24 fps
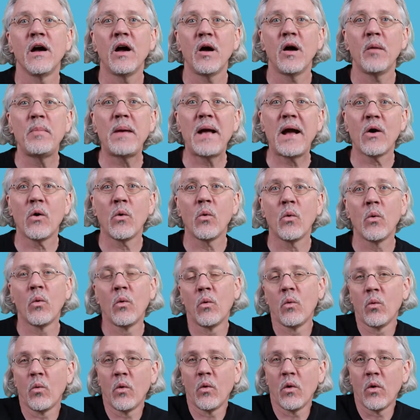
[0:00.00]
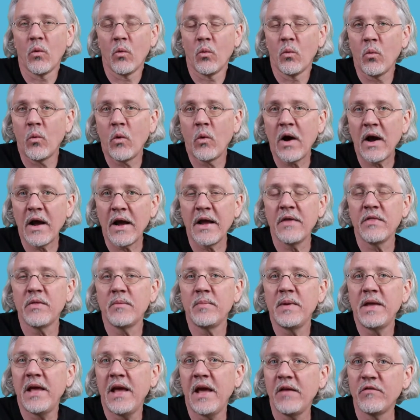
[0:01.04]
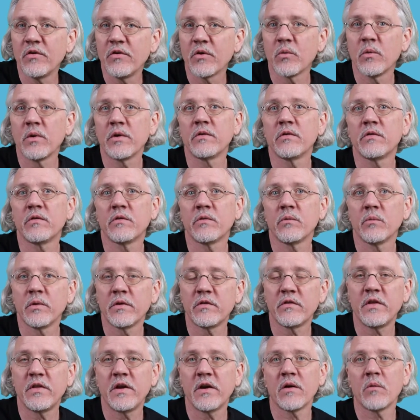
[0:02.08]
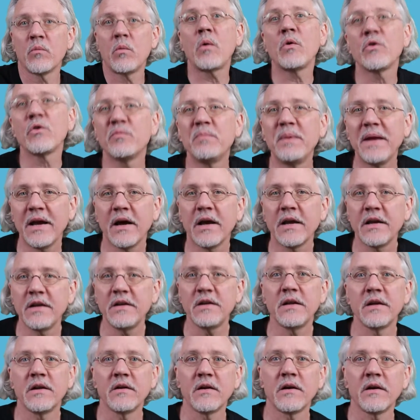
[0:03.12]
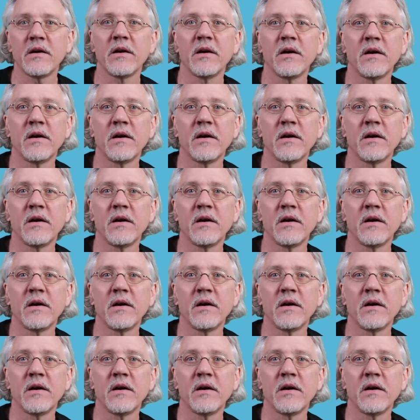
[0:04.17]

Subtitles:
about why the behavior was there and what was behind it,